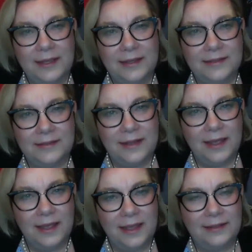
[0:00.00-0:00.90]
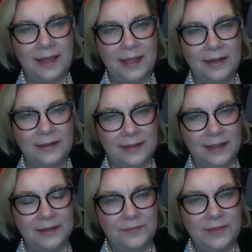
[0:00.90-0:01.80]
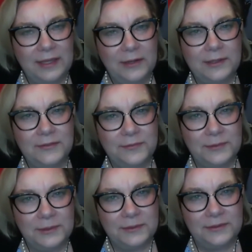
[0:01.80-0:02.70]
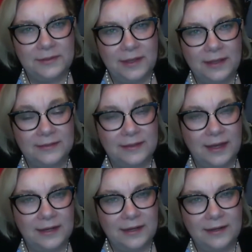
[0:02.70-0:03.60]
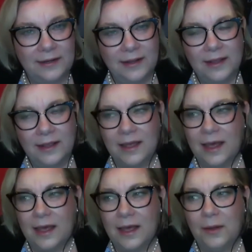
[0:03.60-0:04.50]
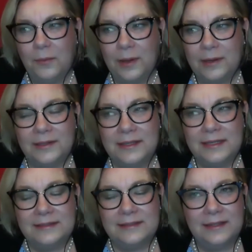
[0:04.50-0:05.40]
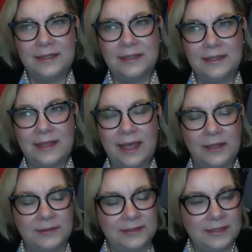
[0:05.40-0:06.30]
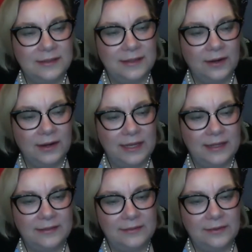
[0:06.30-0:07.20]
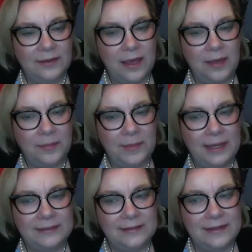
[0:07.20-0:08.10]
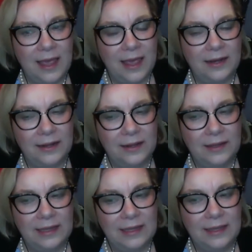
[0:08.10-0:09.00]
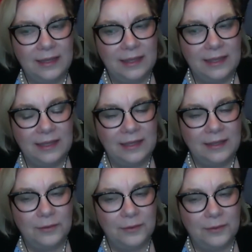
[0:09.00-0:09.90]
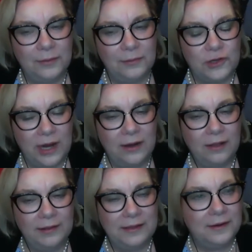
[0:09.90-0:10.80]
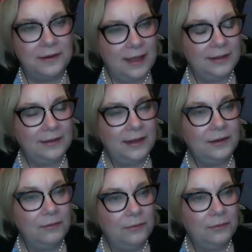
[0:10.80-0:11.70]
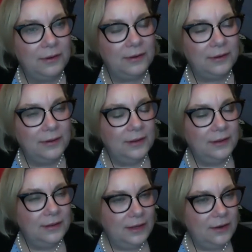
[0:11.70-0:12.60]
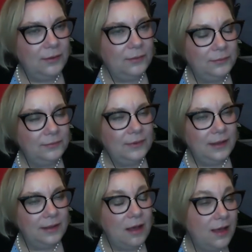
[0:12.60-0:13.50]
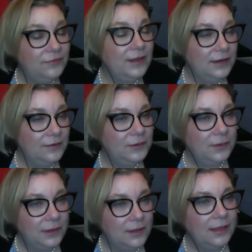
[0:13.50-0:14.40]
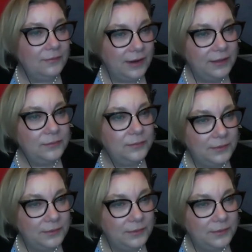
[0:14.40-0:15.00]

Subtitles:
is and that lift that U.S. Foods cited. One of the things I think that you see there is it's not either channel, either online or offline, if you want to call it, right,